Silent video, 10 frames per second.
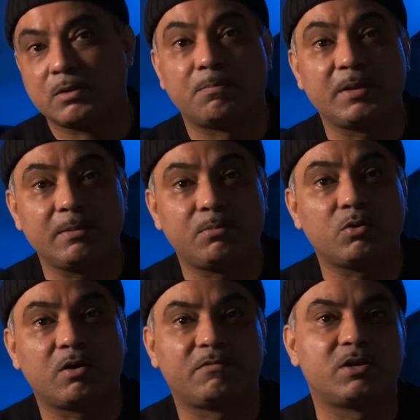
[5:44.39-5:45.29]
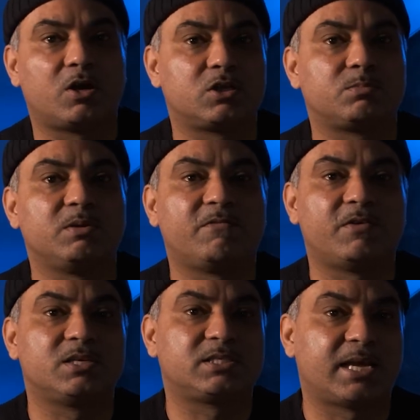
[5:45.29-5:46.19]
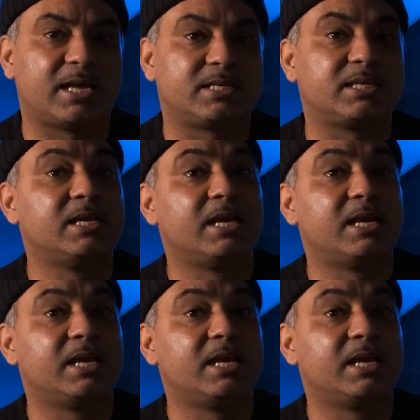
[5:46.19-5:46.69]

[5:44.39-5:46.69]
and people often ask me firsthand